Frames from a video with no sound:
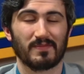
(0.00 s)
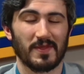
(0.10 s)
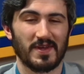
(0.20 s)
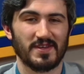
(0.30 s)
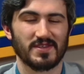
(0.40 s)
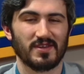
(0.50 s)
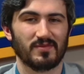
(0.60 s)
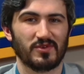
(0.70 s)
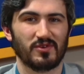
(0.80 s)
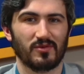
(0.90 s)

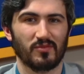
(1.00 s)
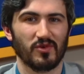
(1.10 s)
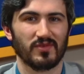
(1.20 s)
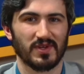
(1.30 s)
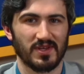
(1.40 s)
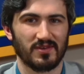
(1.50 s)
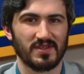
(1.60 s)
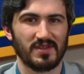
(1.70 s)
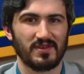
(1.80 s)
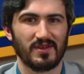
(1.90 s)
until proven
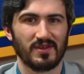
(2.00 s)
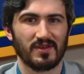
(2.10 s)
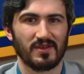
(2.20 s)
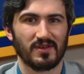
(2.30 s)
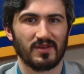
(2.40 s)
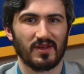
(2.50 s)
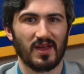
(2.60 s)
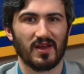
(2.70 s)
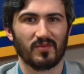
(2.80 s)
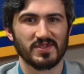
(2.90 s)
guilty.
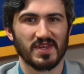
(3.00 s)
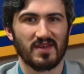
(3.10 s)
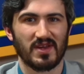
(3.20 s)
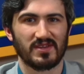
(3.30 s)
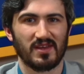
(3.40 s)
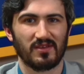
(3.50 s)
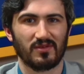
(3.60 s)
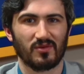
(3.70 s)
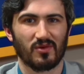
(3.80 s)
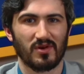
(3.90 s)
And once they have that day
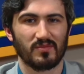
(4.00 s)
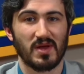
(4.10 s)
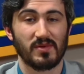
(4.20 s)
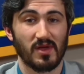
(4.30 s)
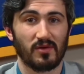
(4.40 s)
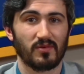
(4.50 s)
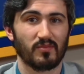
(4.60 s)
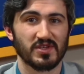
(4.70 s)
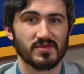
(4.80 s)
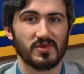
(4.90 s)
in court, maybe they'll
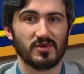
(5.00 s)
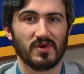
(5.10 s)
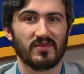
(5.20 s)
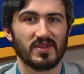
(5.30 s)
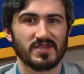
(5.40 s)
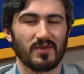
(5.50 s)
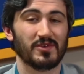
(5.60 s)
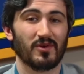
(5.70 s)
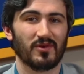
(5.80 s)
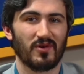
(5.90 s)
bring some new evidence that we
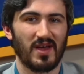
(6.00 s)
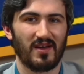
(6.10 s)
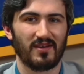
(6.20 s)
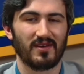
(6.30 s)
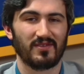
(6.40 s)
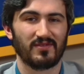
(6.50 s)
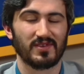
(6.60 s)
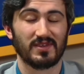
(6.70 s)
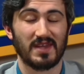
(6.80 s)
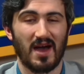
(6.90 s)
don't know that
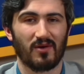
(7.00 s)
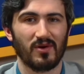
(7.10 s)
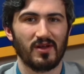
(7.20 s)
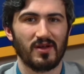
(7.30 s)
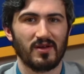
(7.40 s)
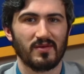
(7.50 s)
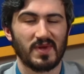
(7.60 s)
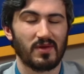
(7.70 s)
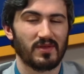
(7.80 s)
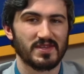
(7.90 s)
now.
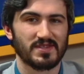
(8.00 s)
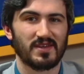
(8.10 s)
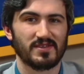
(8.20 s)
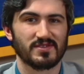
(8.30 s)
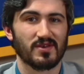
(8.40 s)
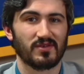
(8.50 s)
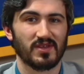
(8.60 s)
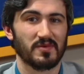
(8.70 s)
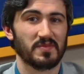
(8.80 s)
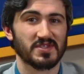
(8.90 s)
Nevertheless, that is certainly
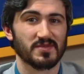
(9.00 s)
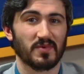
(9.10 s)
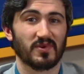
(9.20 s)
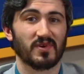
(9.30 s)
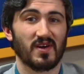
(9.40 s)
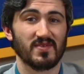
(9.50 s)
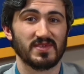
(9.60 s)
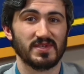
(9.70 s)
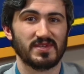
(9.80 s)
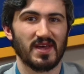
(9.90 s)
the business blunder of
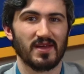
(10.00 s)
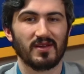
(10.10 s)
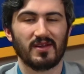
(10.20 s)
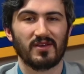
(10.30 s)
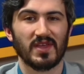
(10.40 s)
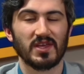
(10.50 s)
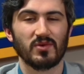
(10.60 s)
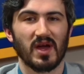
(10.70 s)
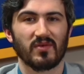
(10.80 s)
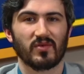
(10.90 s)
the day. Thank you
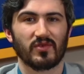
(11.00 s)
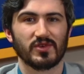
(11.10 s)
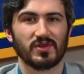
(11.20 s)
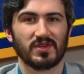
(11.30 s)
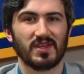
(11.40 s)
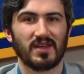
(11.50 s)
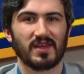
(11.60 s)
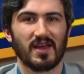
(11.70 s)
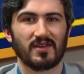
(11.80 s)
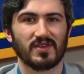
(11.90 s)
everyone for tuning in today.
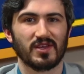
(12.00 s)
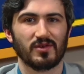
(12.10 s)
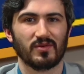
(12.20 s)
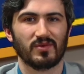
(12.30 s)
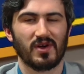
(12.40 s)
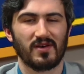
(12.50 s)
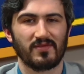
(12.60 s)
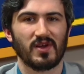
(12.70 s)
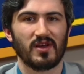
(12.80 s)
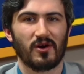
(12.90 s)
Can't thank you enough.
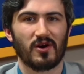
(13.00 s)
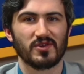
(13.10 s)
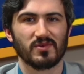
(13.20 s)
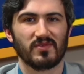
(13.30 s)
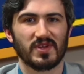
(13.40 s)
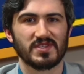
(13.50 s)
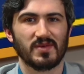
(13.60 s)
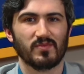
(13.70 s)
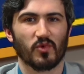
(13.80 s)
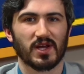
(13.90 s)
Also, if you'd like to see
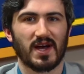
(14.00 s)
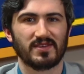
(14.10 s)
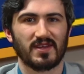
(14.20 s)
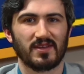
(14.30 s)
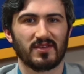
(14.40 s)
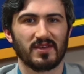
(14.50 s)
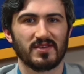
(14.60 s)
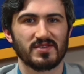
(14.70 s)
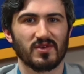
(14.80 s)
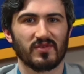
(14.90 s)
more content like
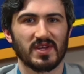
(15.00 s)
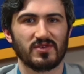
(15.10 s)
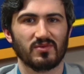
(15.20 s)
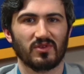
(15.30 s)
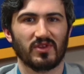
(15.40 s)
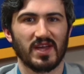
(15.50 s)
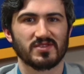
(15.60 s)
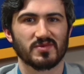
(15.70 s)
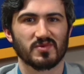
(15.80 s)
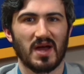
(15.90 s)
this, don't forget to like,
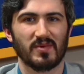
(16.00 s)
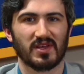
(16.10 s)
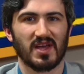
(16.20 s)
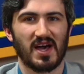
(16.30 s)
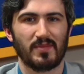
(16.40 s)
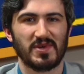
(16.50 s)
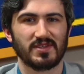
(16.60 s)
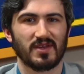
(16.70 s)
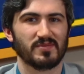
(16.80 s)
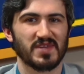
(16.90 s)
subscribe, and comment. It
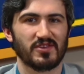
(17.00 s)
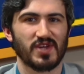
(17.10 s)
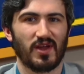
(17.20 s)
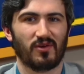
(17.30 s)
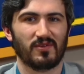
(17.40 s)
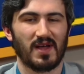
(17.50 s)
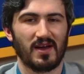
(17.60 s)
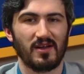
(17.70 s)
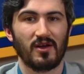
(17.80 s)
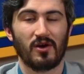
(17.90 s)
helps out the channel a
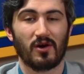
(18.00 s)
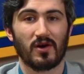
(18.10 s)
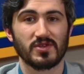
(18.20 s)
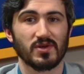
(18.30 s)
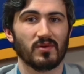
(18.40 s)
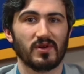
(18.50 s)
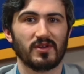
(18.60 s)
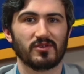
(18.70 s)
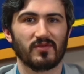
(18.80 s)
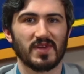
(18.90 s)
lot. Also,
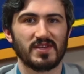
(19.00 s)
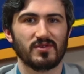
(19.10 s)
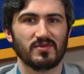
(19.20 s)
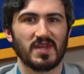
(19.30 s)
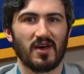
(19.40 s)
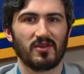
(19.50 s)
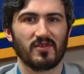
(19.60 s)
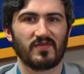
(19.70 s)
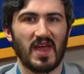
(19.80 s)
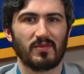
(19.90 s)
don't forget to tell your
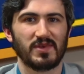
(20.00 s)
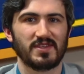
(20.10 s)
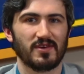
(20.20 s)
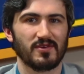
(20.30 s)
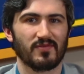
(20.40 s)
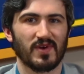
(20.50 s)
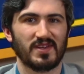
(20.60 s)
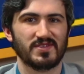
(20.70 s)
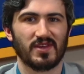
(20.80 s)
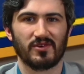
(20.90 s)
family, tell your
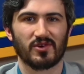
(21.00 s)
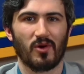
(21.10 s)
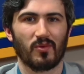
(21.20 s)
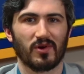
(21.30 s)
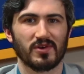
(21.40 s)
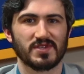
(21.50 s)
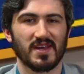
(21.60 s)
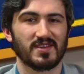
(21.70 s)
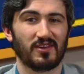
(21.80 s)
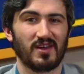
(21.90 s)
friends, tell your coworkers, heck,
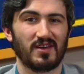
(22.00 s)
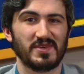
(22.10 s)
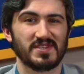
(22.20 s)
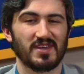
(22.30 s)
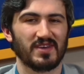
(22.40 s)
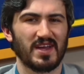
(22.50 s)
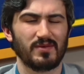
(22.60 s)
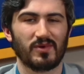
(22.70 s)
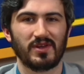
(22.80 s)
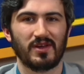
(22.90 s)
tell your enemies, tell
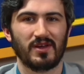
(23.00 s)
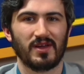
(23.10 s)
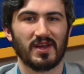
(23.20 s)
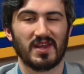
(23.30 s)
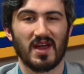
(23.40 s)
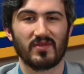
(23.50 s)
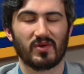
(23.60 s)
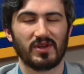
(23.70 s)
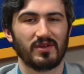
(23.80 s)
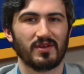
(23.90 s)
anyone and
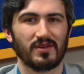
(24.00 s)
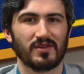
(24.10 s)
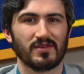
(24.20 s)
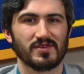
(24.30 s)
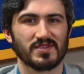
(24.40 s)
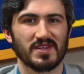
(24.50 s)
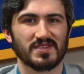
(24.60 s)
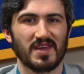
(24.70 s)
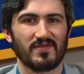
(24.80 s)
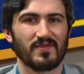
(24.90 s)
everyone. Just stay
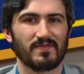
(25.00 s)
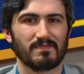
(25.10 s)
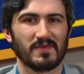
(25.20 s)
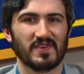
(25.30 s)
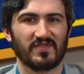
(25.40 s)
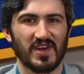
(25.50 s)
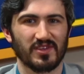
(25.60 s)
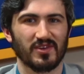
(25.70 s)
safe and fight the good